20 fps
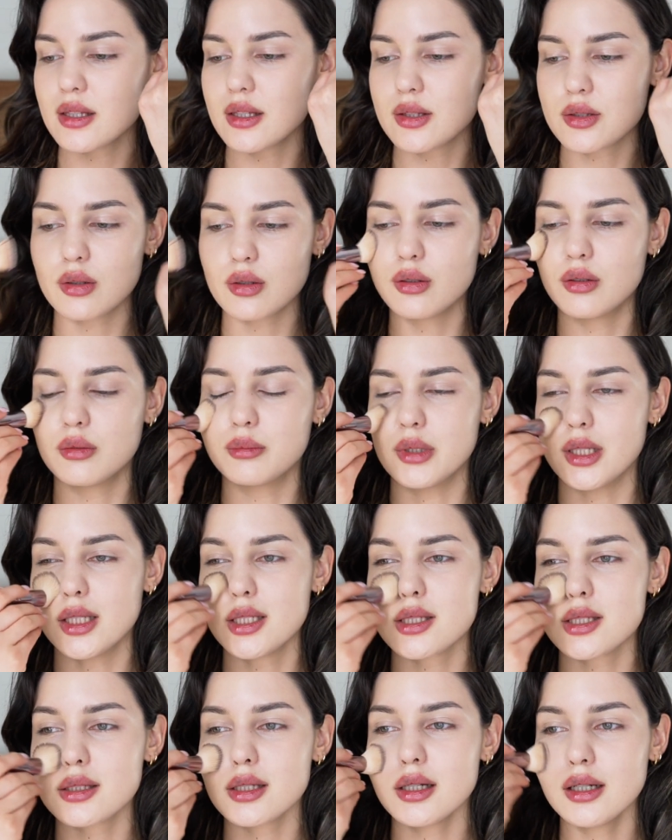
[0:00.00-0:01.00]
It's
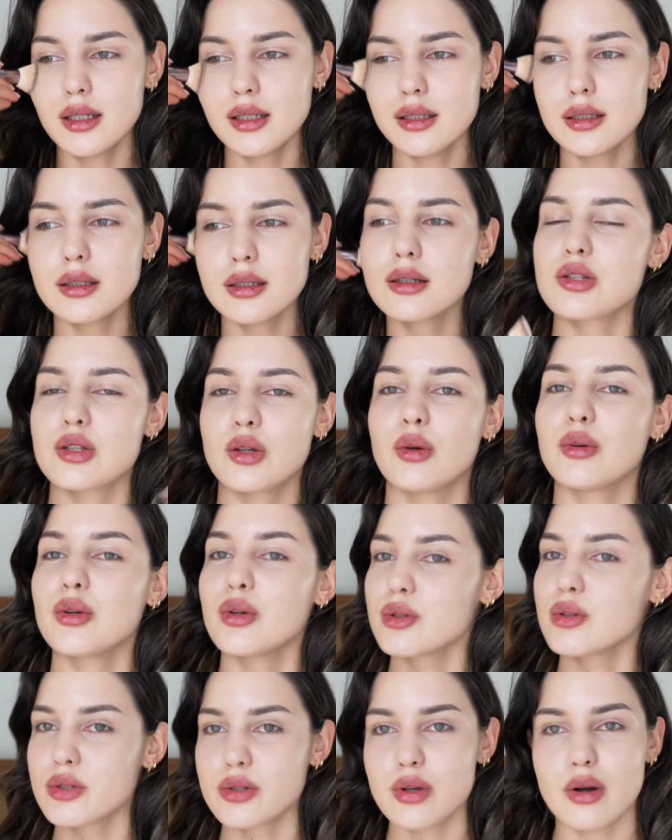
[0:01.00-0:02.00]
almost done. So
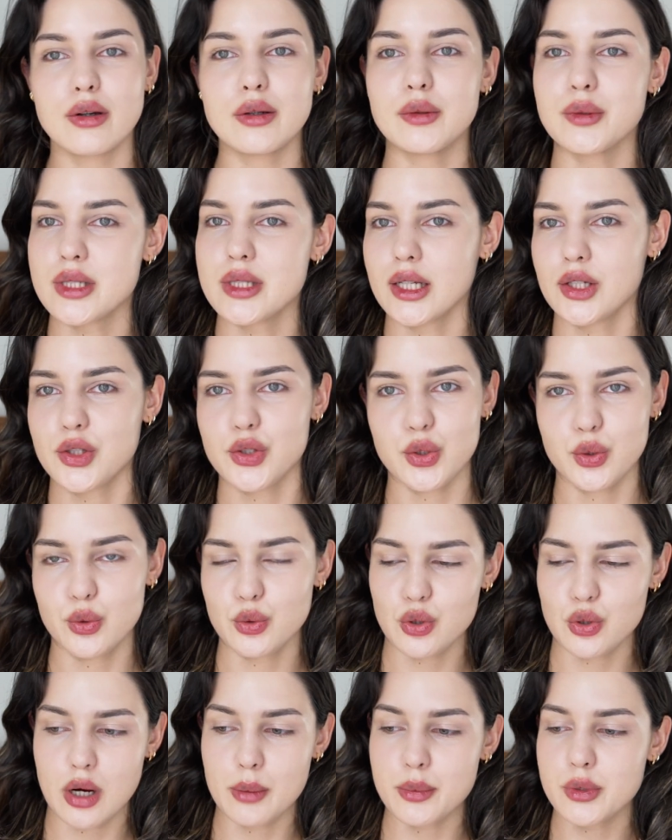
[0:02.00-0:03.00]
you saw it was like 2
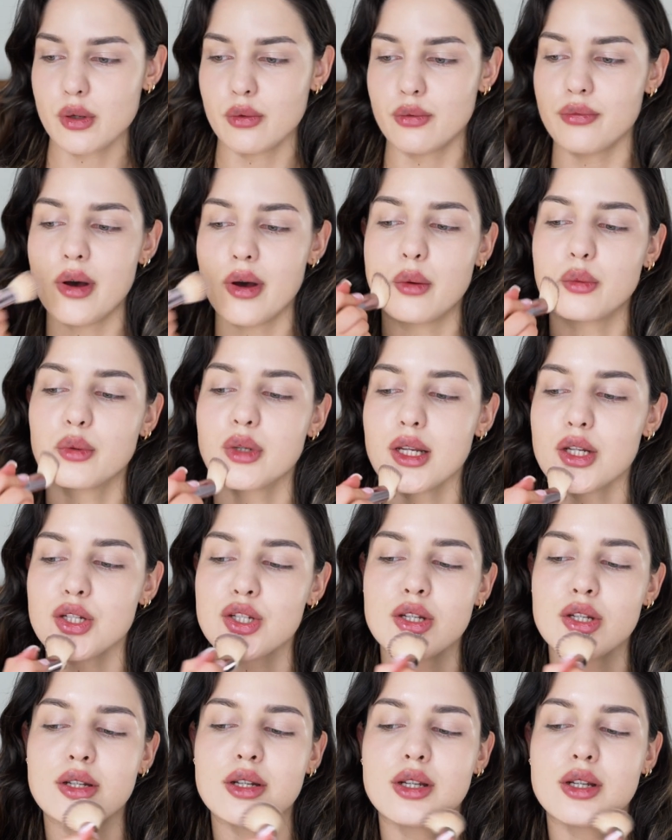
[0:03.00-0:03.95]
drops of foundation.